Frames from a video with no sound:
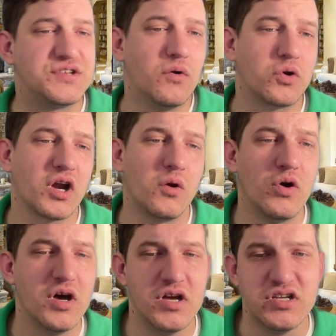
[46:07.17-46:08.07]
So we're
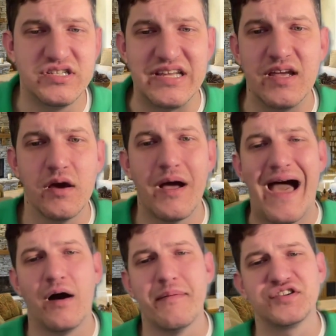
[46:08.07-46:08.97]
going to see
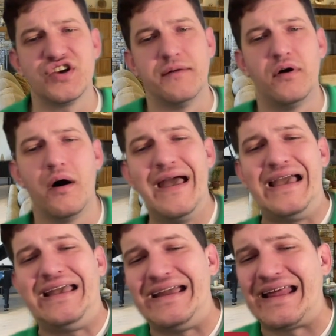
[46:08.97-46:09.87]
Alabama softball
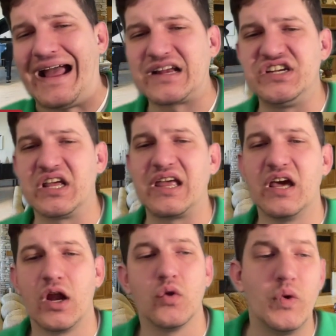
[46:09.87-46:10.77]
in action
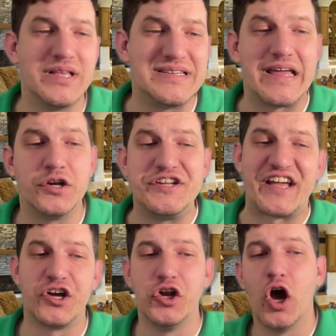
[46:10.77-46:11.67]
again on Wednesday. They're
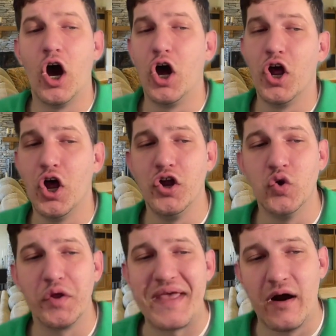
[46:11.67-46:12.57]
taking on
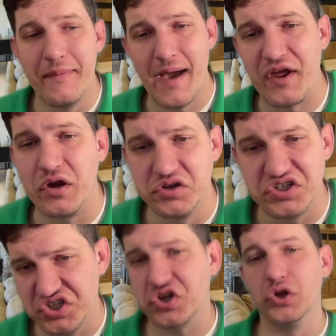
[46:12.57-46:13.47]
North Alabama here in
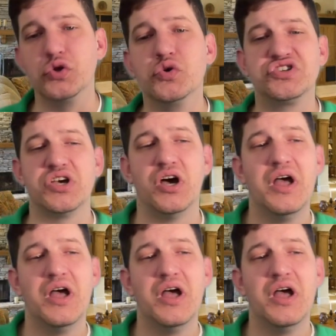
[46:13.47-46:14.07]
Tuscaloosa